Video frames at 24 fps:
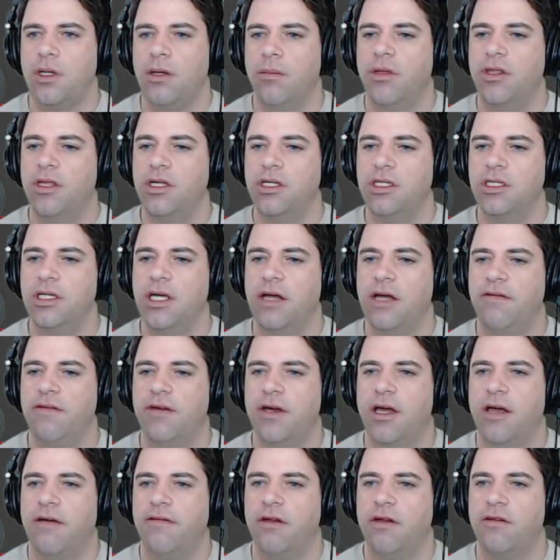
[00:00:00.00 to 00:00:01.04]
But this is the
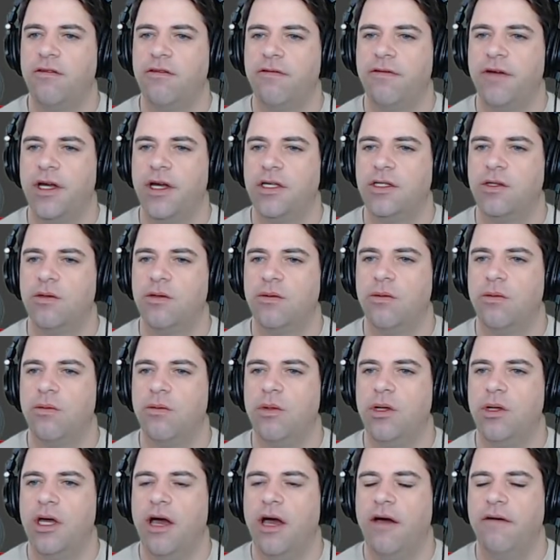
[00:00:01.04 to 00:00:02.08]
NVIF interface.
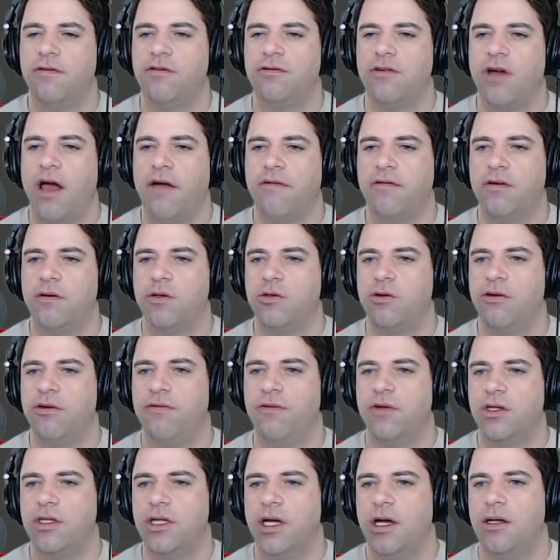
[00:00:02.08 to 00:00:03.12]
We have driver, which we've
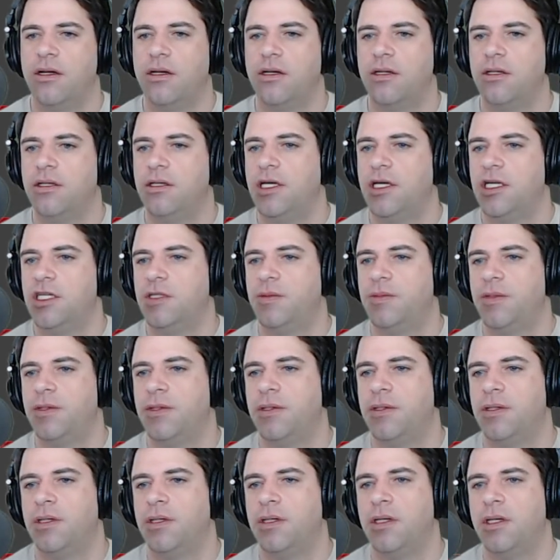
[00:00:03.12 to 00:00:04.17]
looked at. Disp
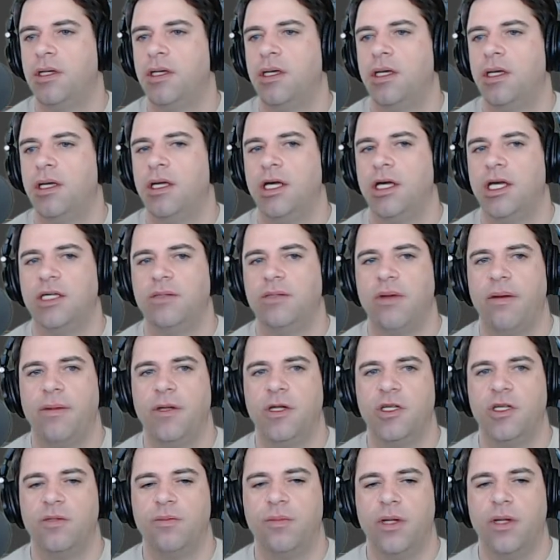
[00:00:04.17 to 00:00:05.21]
is maybe
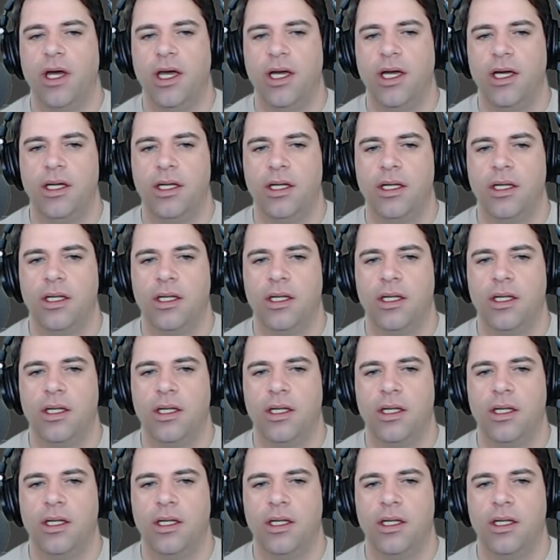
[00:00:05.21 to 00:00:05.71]
display.